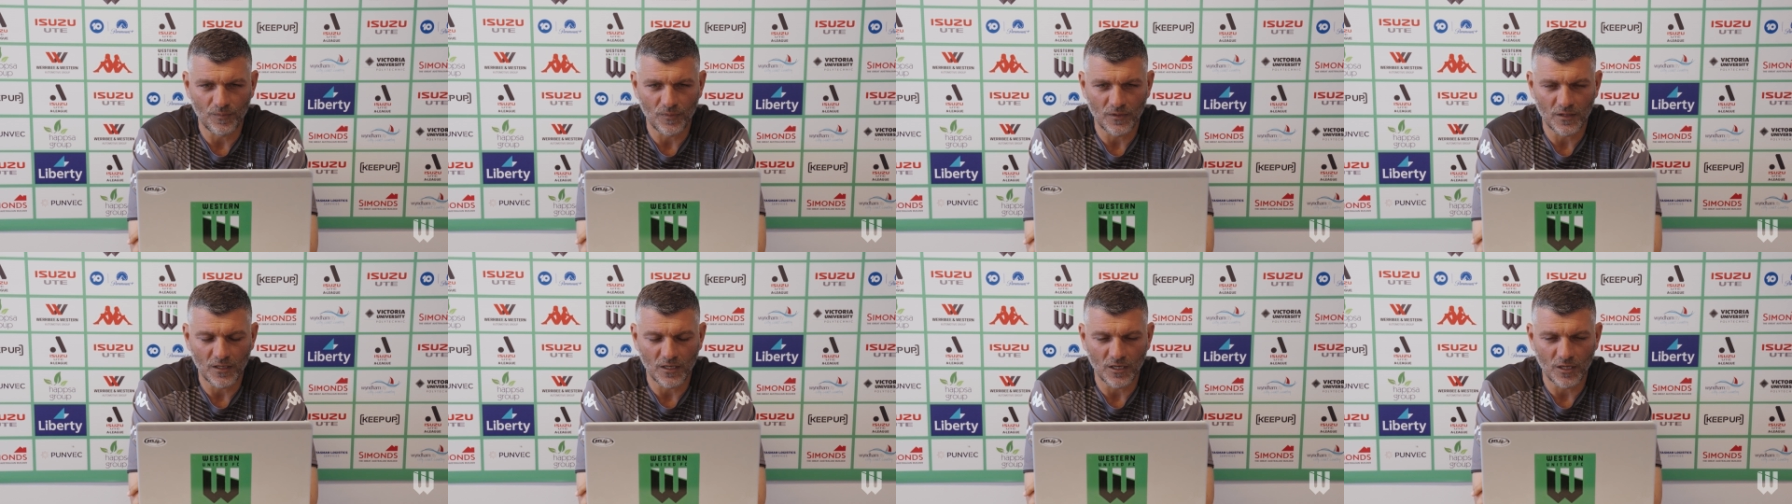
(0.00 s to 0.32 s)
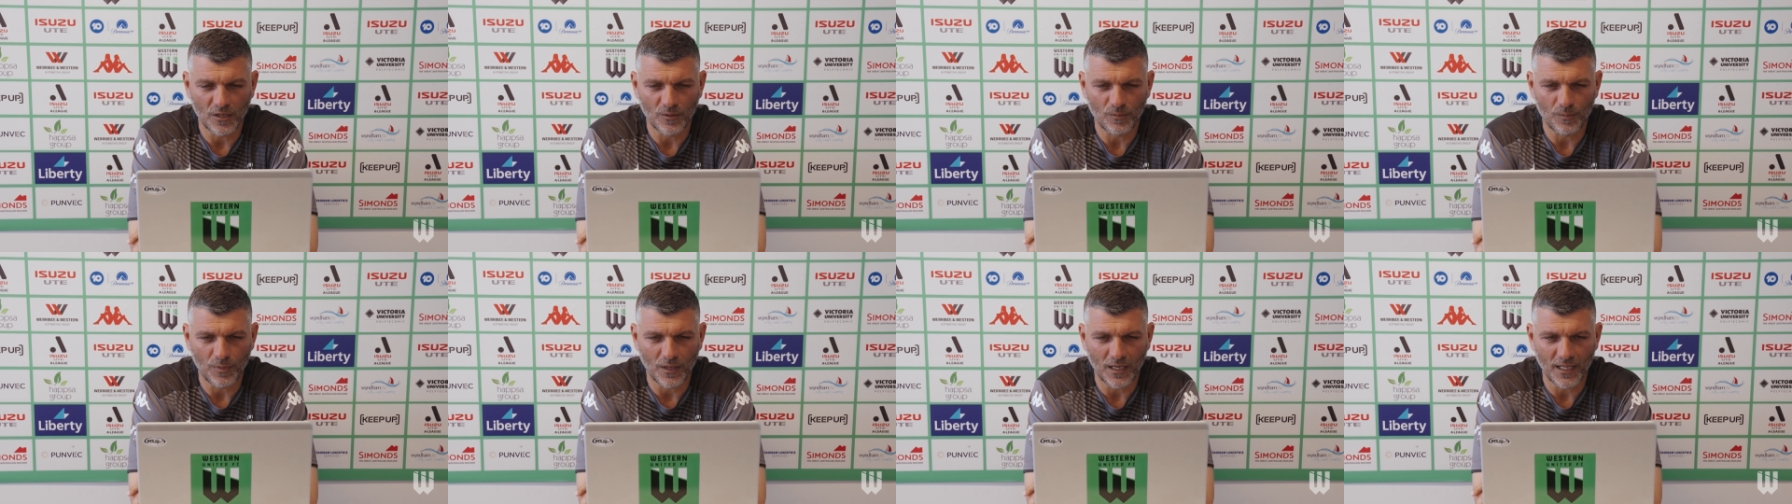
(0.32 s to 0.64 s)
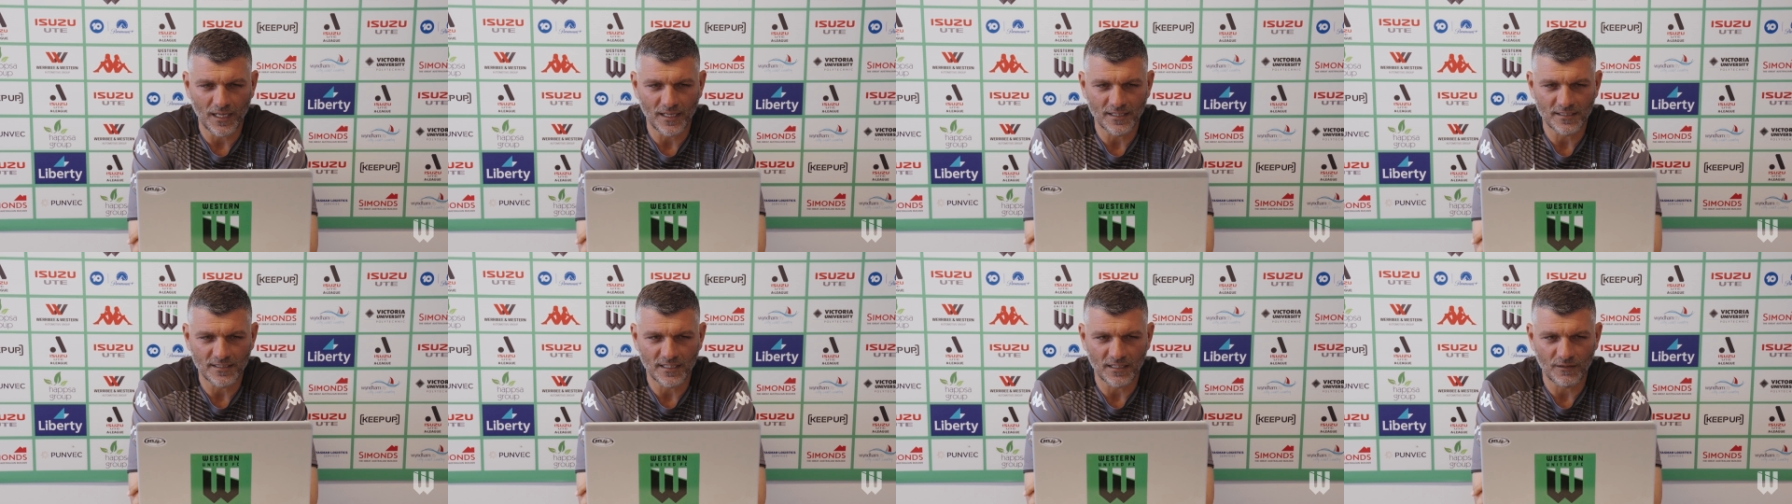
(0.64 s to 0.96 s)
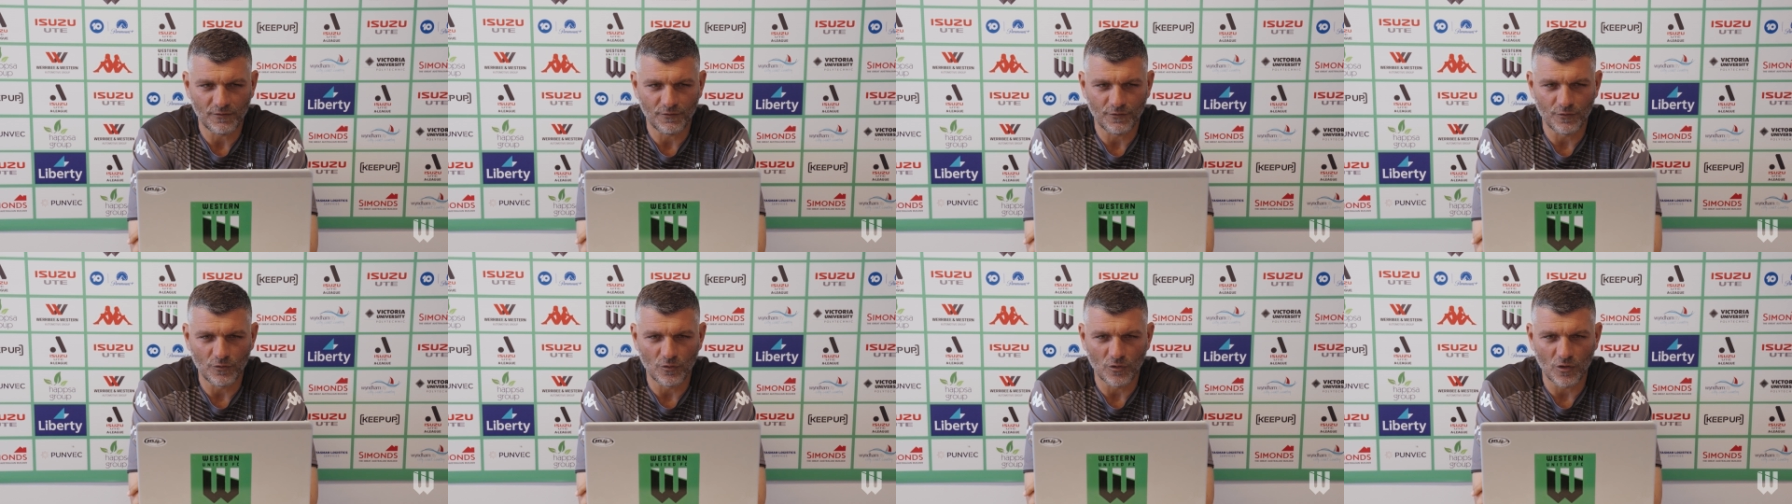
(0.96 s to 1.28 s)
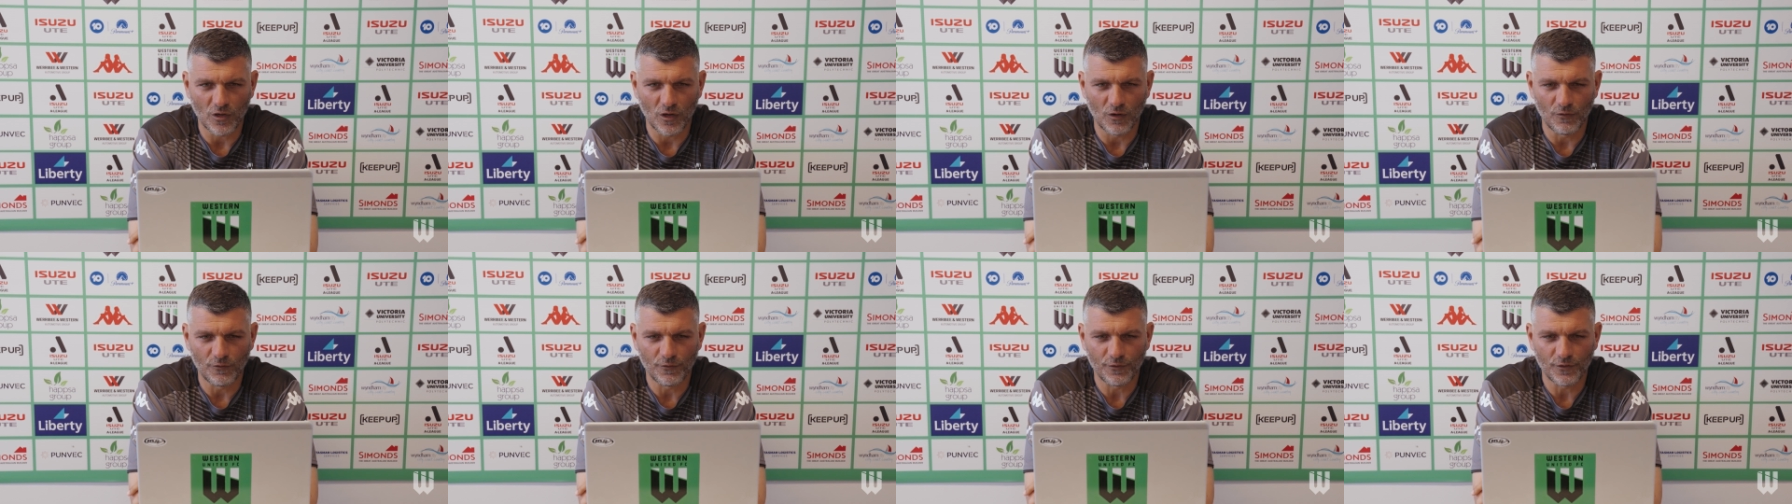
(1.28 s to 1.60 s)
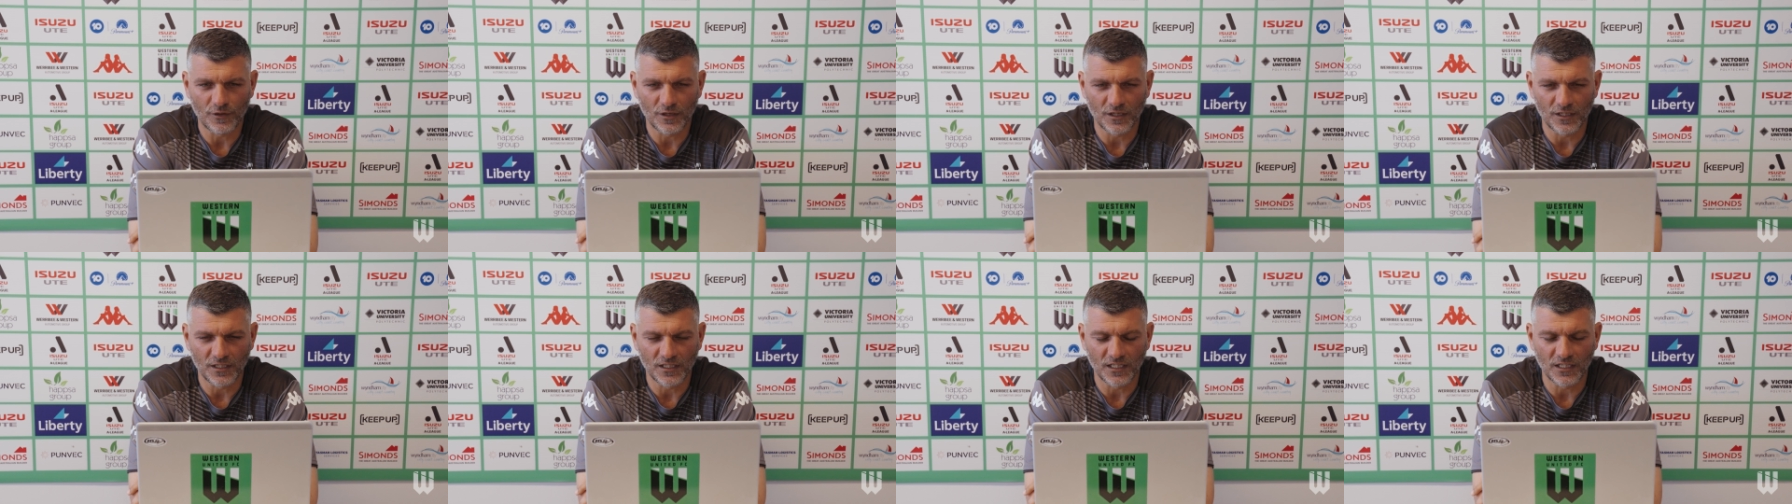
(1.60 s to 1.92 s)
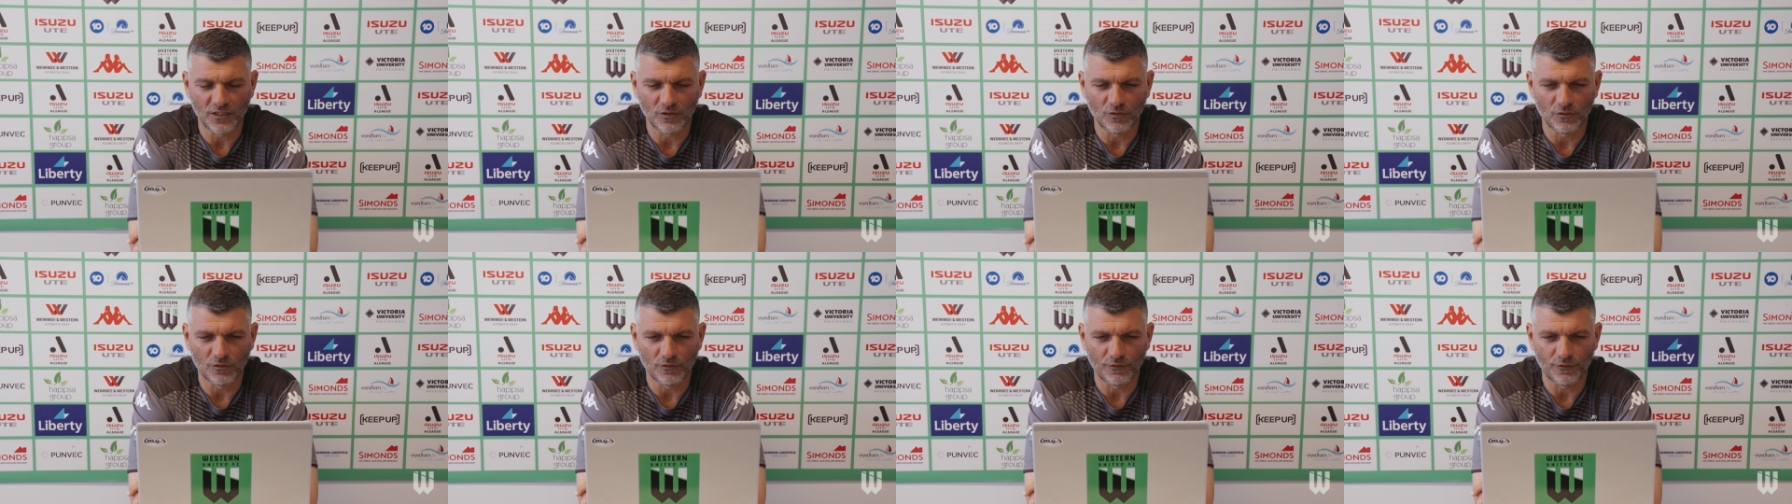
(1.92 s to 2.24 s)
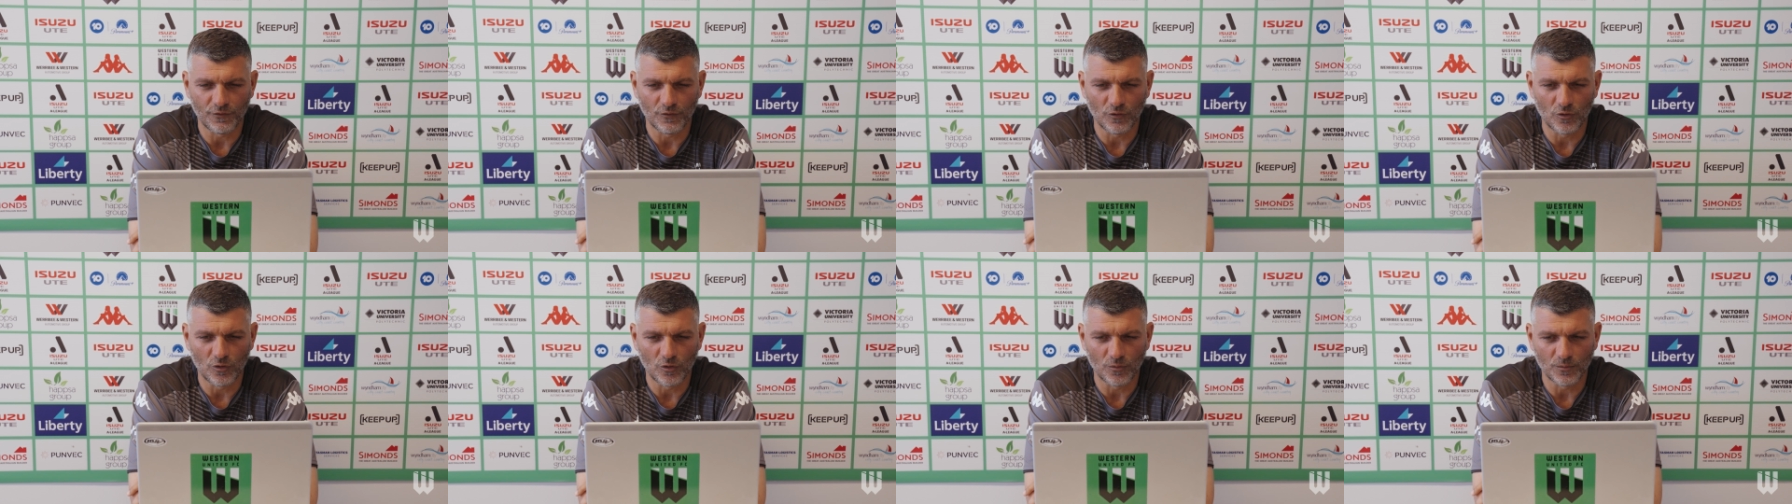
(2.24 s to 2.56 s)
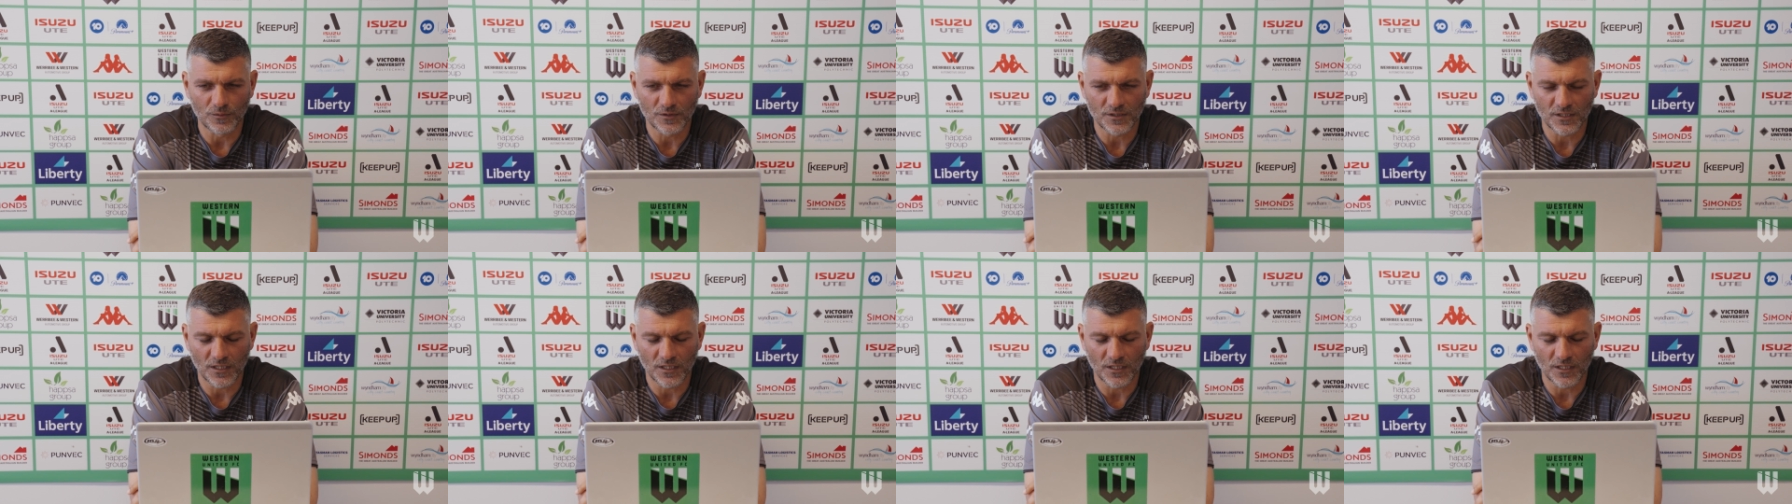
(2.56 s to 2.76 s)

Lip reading: you know, players that feel confident and in good form.